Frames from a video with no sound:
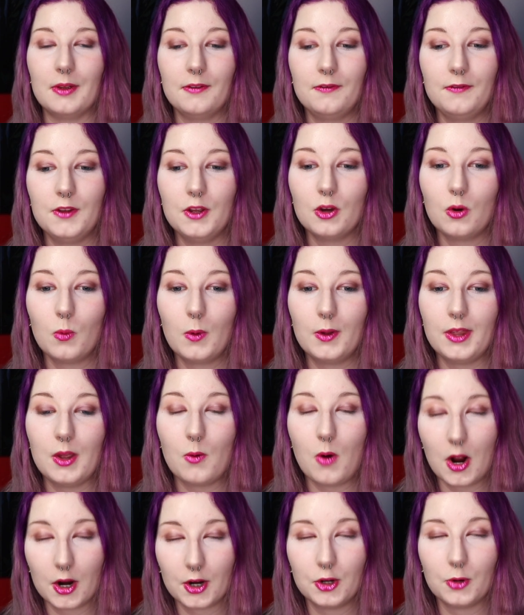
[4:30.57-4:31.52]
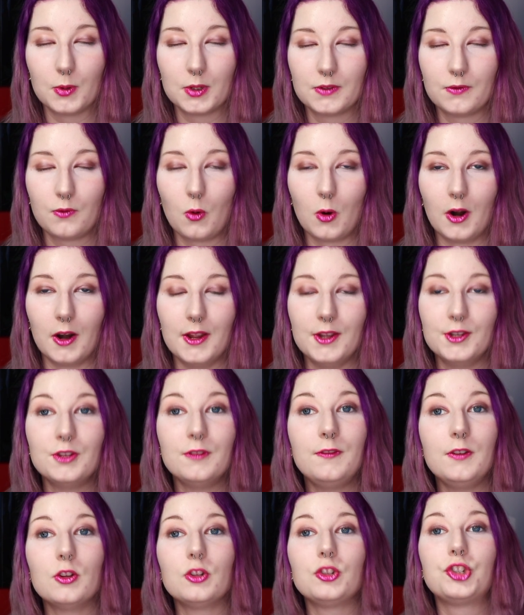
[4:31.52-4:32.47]
feel when they walk into a Sephora, is
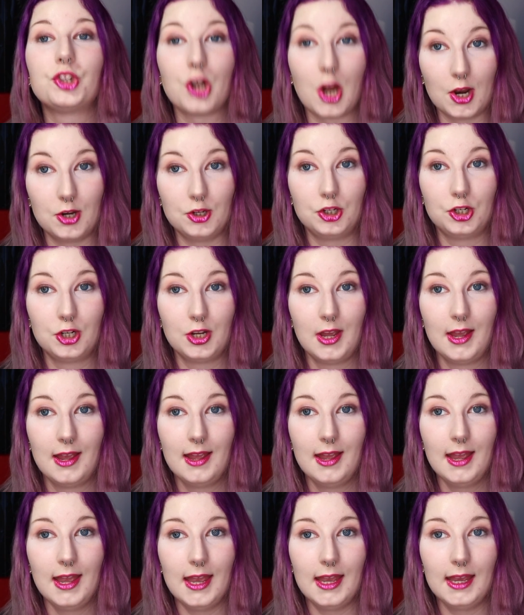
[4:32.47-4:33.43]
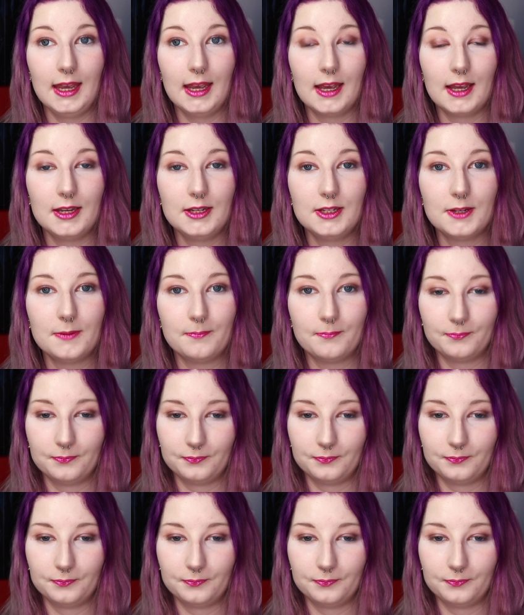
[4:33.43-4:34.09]
you feel judged. And